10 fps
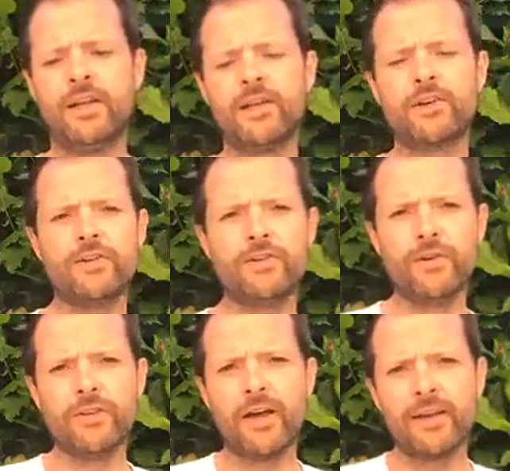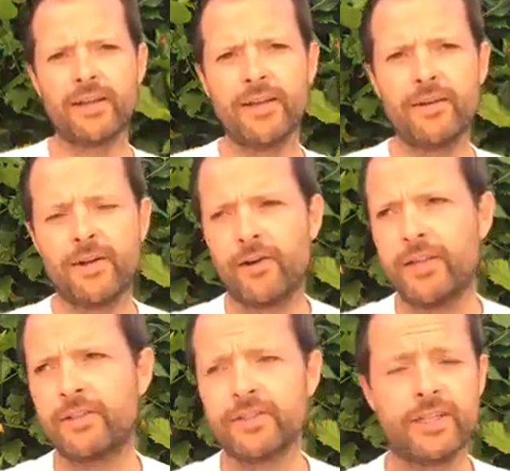condone that or he
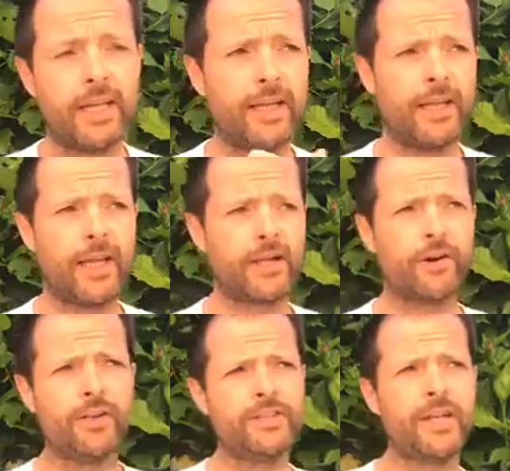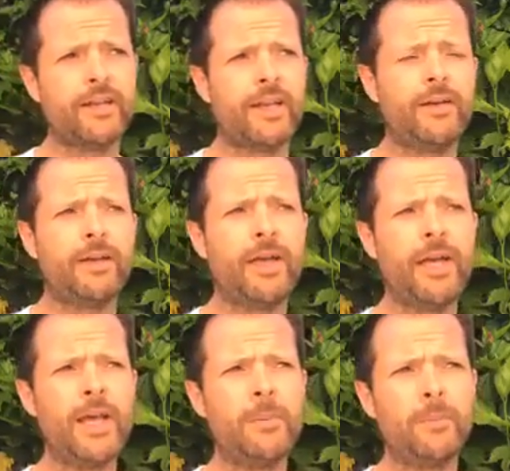doesn't encourage that in any way.
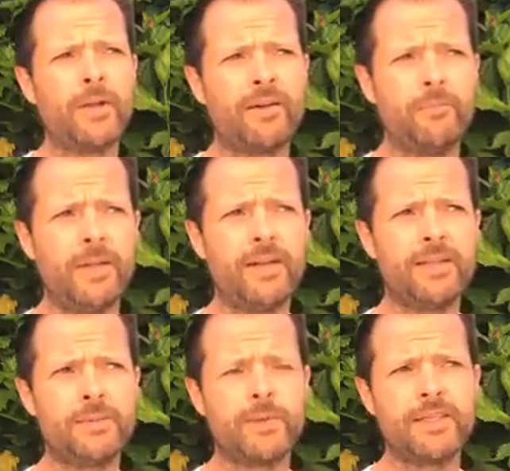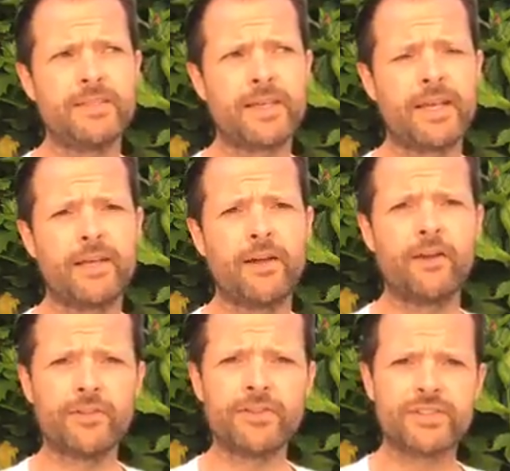But having been in his presence, I can
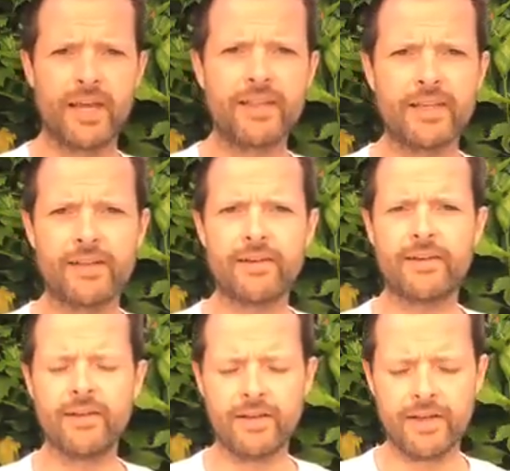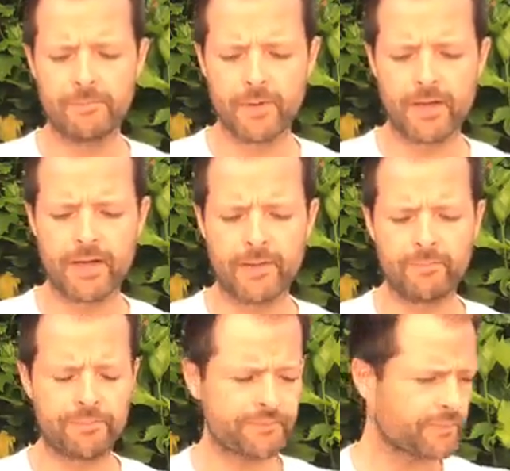understand that now. But
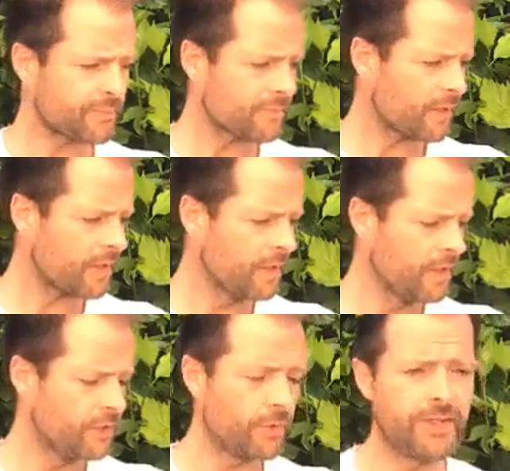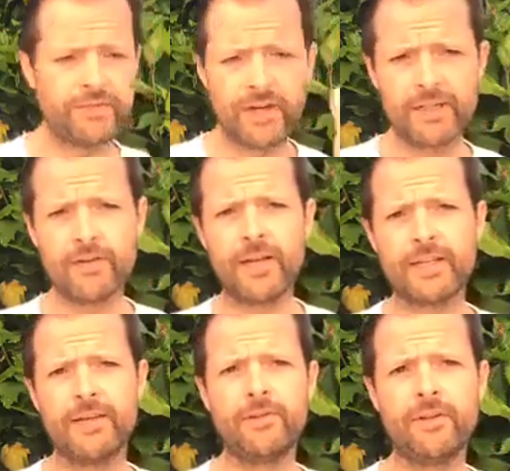so he's very direct.
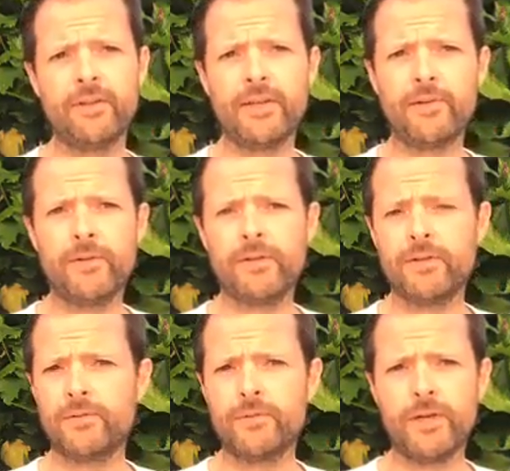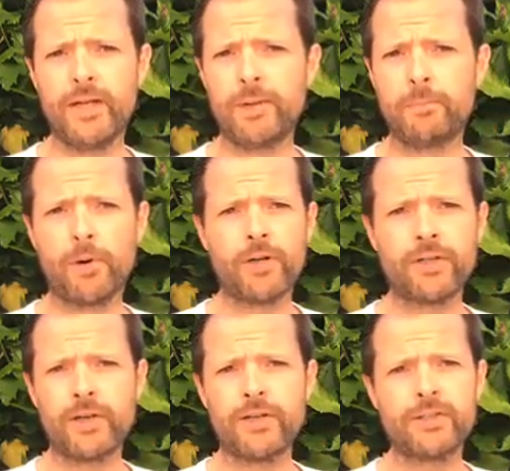He will really point
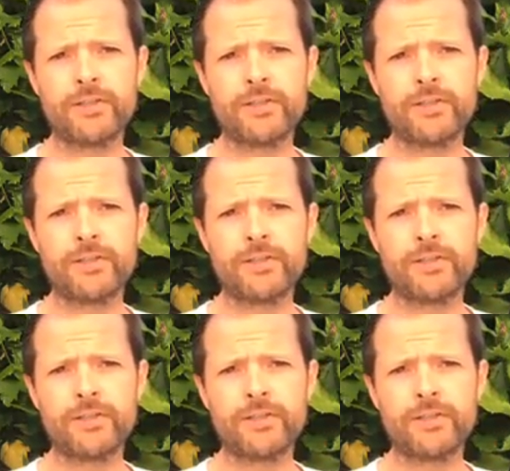out